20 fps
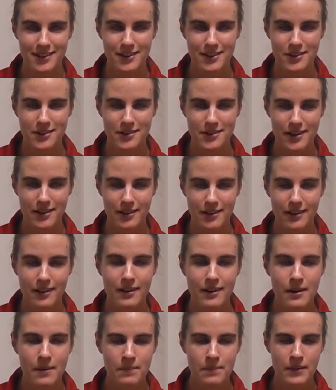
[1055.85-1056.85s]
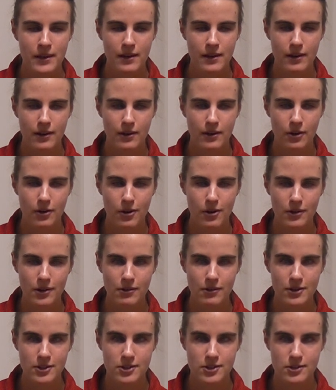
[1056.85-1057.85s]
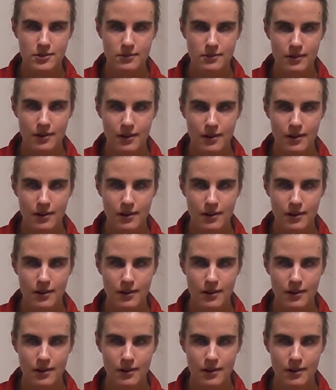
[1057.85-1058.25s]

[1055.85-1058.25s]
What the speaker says: during the Corona, was